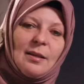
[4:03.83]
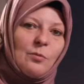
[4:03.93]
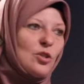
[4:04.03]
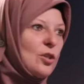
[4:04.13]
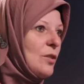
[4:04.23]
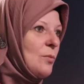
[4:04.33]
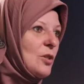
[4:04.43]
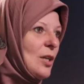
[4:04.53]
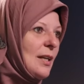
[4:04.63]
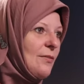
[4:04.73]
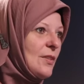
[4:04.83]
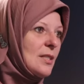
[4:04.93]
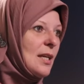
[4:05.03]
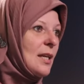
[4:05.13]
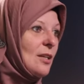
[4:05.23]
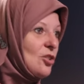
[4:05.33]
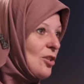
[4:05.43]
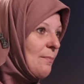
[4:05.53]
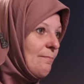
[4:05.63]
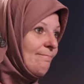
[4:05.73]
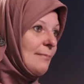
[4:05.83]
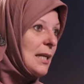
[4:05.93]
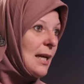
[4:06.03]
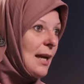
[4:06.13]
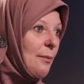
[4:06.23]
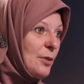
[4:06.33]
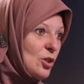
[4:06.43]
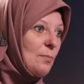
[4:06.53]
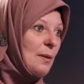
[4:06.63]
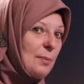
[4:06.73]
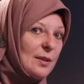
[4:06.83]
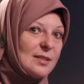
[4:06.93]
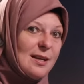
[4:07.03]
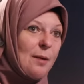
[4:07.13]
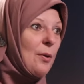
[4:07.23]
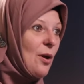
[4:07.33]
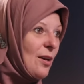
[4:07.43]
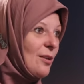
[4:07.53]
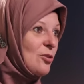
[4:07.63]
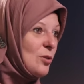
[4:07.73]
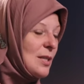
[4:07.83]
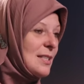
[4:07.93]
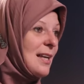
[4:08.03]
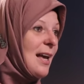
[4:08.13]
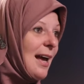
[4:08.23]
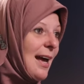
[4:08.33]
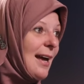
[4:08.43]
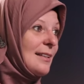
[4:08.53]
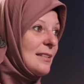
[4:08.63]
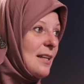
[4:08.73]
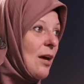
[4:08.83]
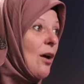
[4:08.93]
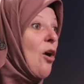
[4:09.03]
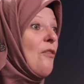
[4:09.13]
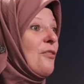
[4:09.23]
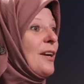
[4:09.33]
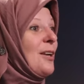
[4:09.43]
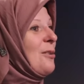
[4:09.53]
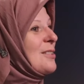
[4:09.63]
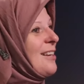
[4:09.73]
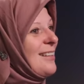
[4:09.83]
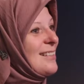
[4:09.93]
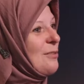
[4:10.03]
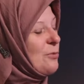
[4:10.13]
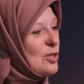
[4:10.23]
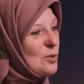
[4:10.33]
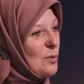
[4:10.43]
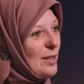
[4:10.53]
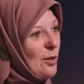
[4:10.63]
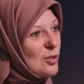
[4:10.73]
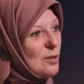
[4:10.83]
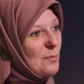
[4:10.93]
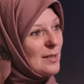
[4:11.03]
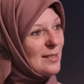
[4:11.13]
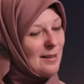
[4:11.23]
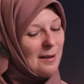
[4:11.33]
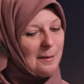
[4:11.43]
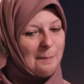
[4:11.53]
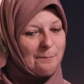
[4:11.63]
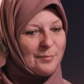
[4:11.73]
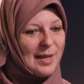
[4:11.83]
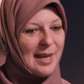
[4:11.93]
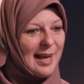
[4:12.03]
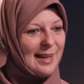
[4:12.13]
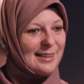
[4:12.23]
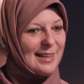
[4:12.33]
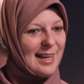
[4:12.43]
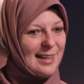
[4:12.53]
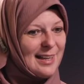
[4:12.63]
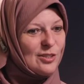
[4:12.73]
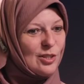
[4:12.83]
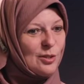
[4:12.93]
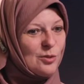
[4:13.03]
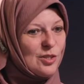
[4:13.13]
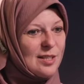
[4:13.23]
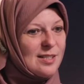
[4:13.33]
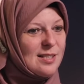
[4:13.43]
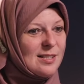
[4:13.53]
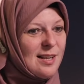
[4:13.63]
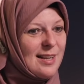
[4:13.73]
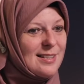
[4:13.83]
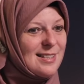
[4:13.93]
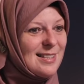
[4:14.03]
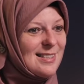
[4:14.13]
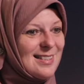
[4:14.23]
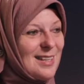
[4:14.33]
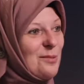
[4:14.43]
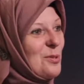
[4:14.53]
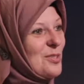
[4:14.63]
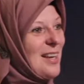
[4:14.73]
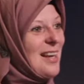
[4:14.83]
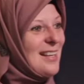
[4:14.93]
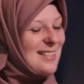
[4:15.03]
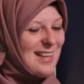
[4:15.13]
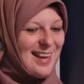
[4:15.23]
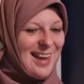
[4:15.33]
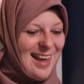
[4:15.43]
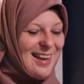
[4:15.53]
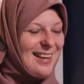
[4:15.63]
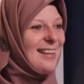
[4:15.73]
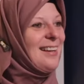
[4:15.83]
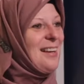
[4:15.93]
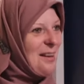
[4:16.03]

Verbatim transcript: I think we should we should leave the sinking ship, and we should be building up our countries and uh, offering an alternative, which is what the Ottoman. Um, and the Al Andalusian societies did was say, hey,